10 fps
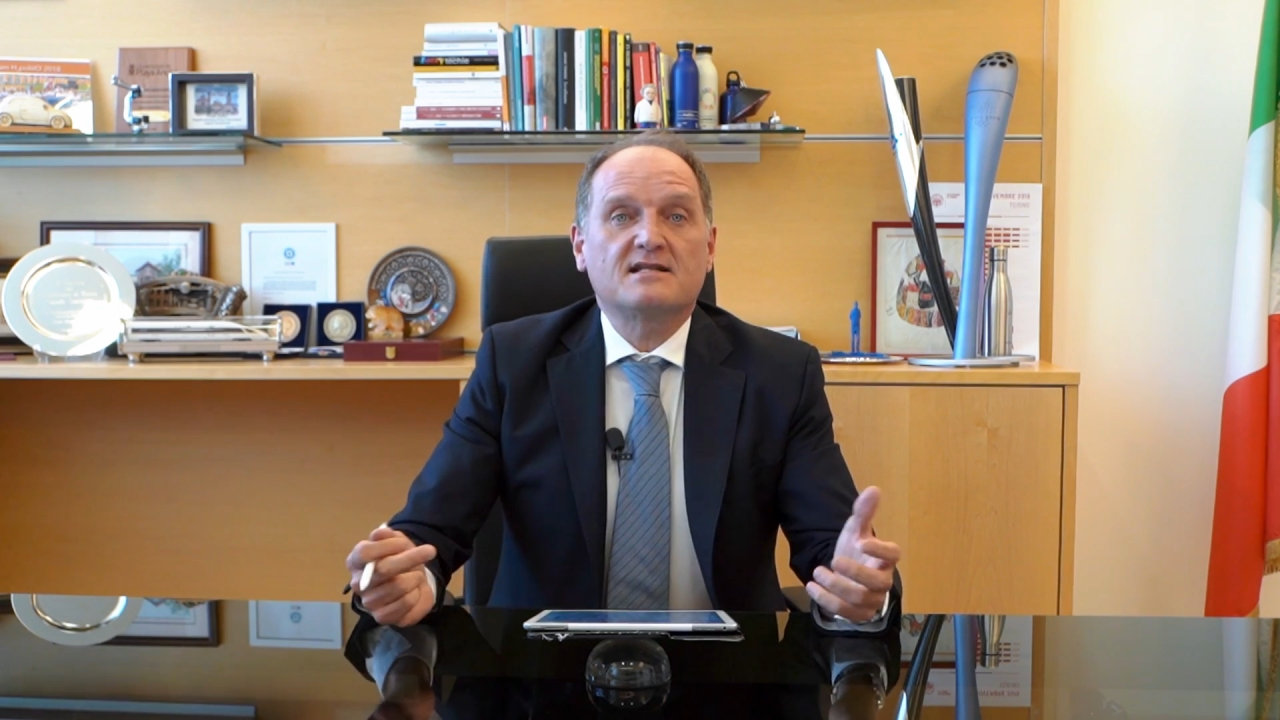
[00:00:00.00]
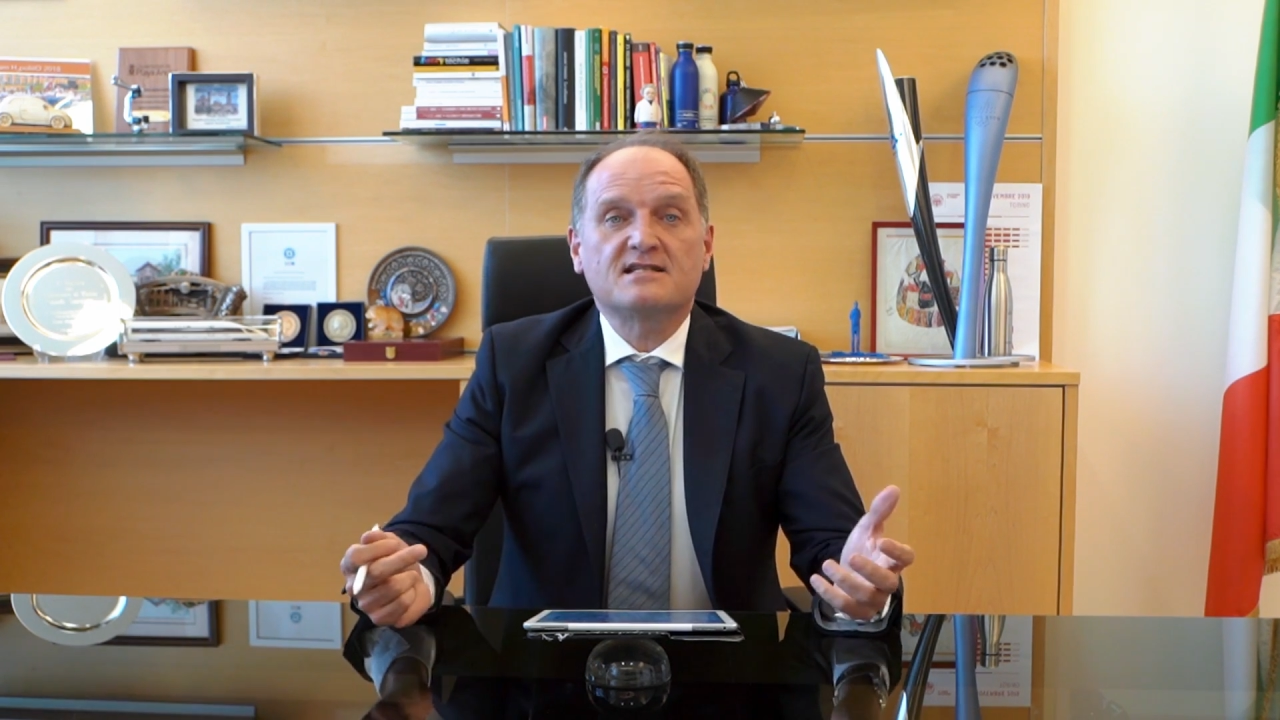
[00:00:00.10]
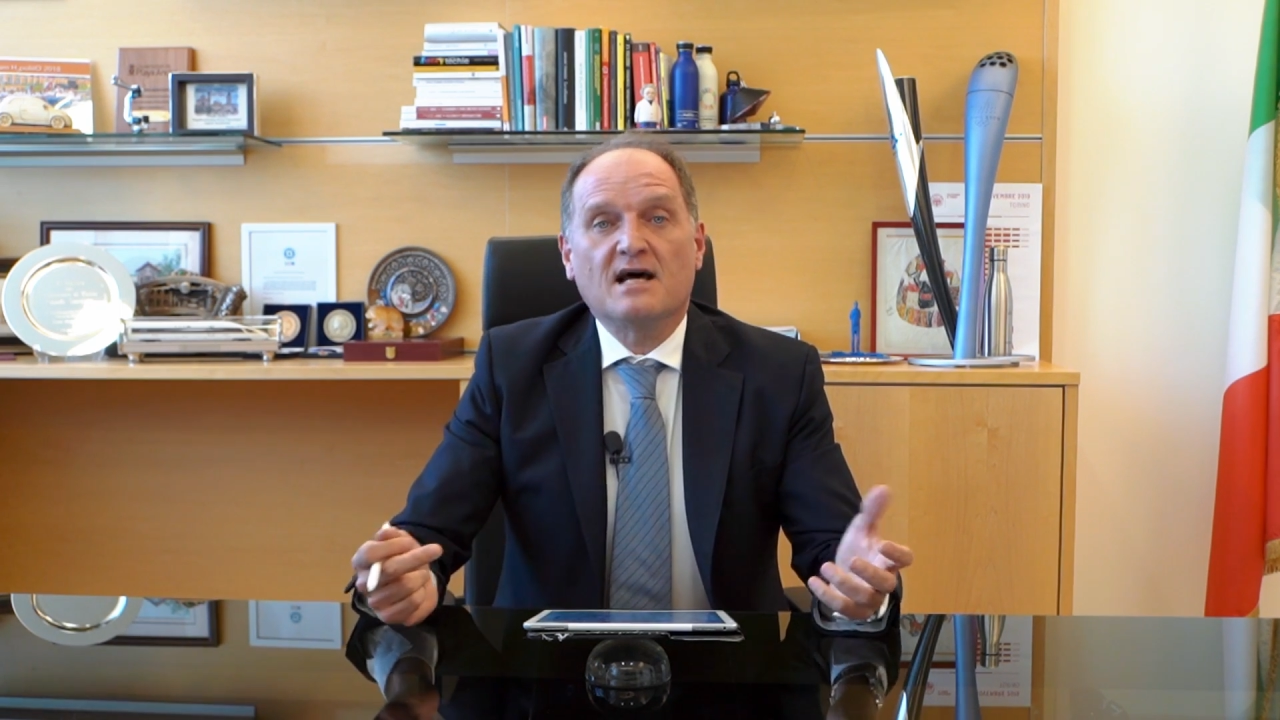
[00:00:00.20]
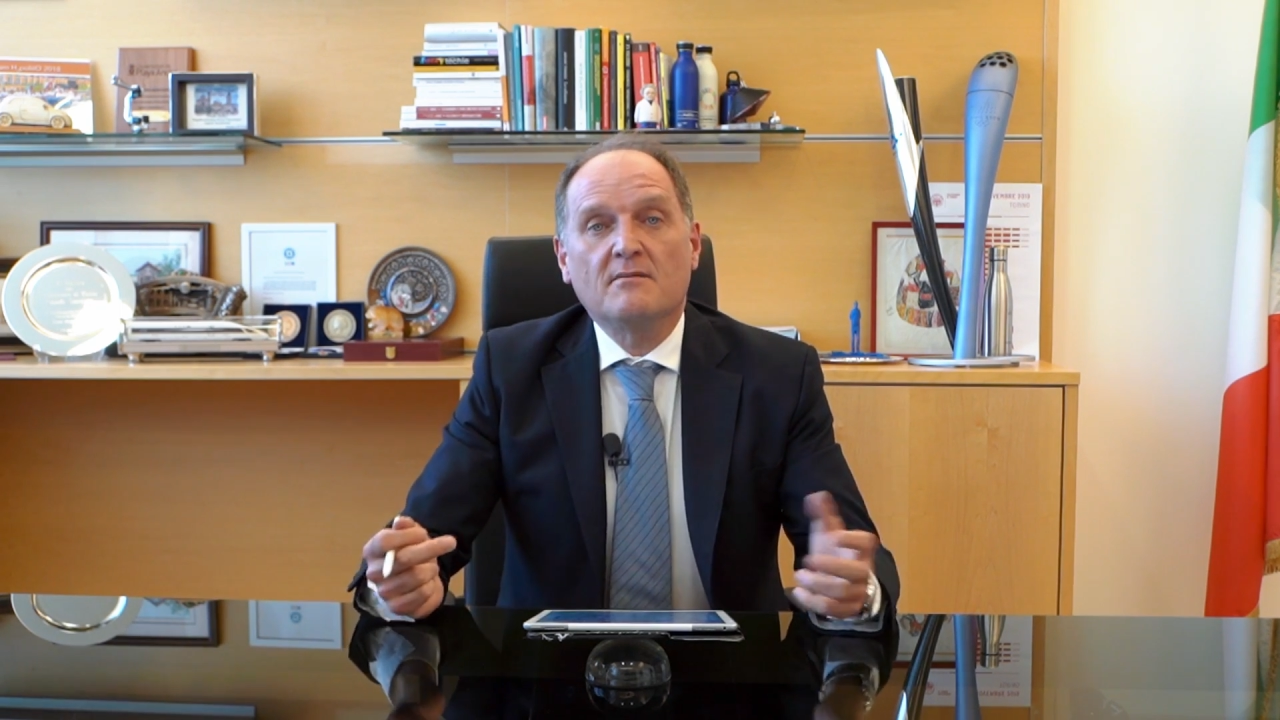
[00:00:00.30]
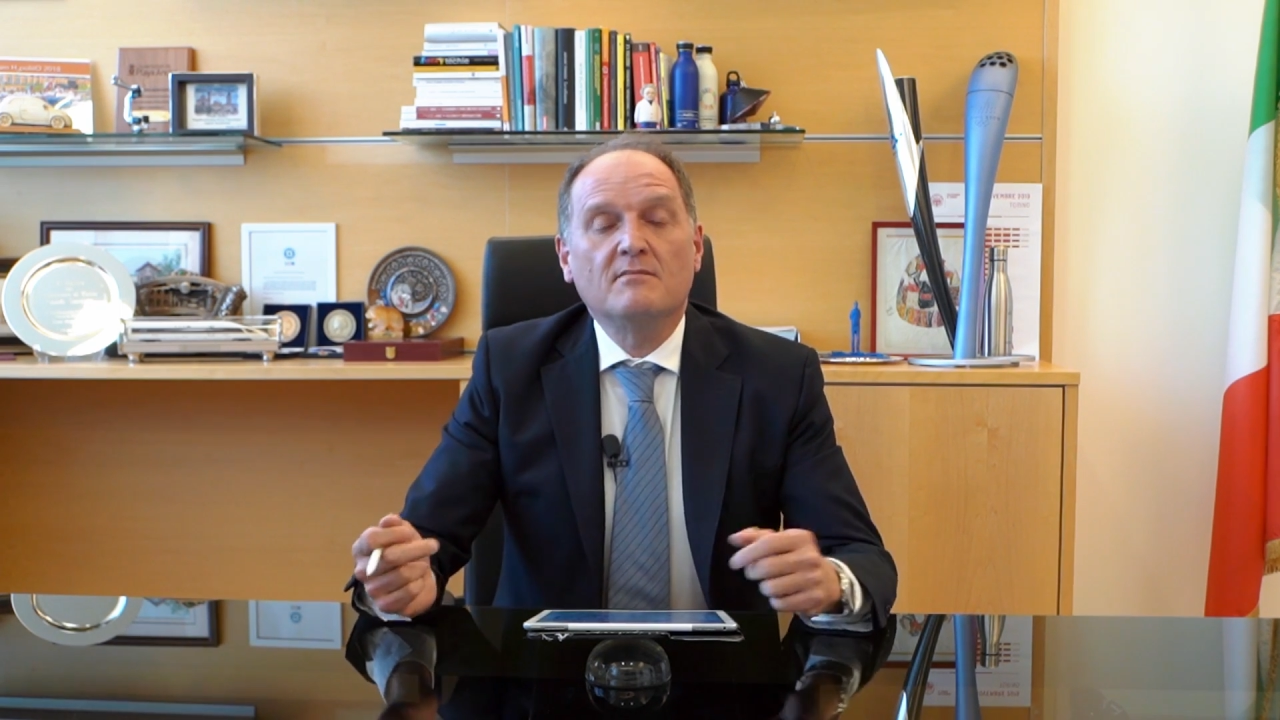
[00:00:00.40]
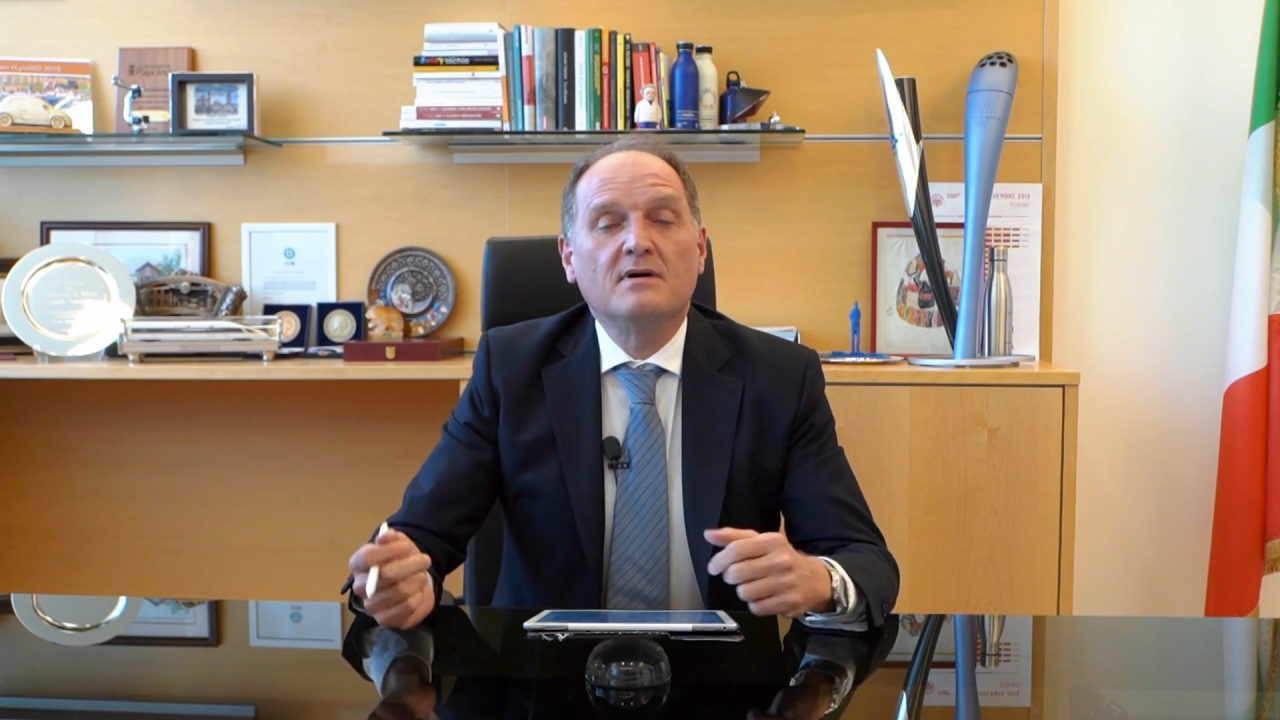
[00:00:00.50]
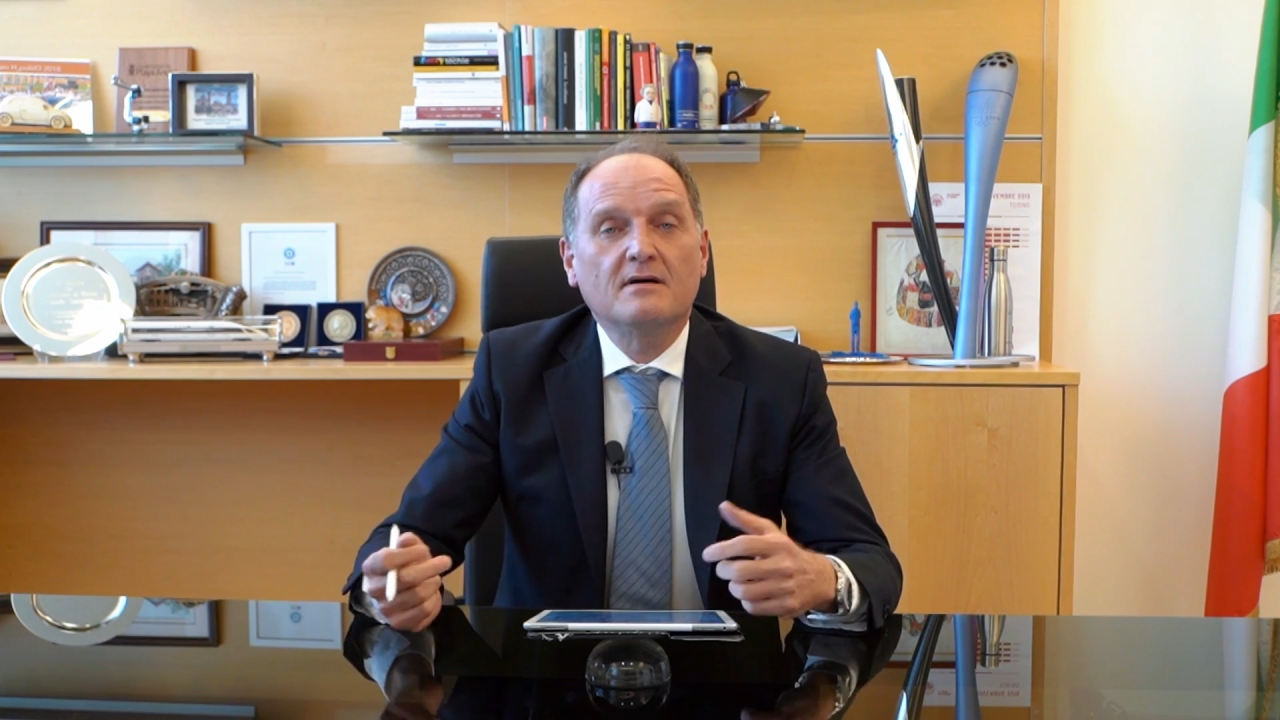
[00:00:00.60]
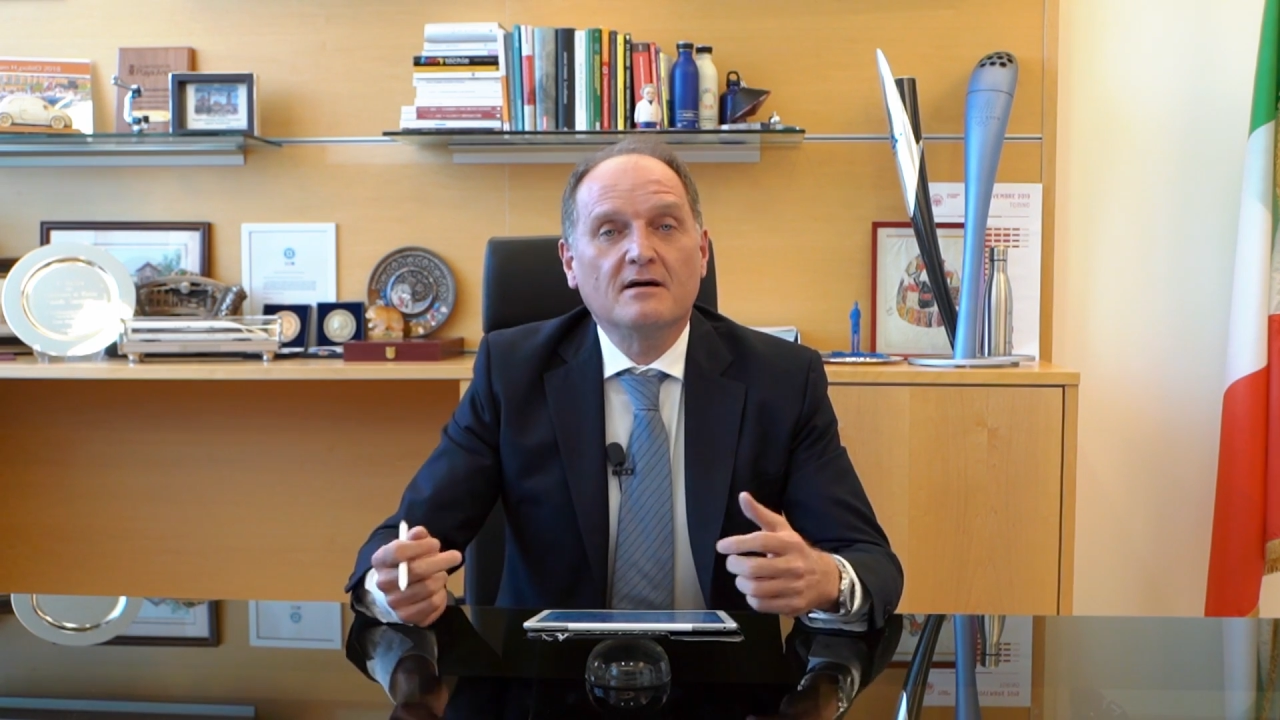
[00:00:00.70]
that some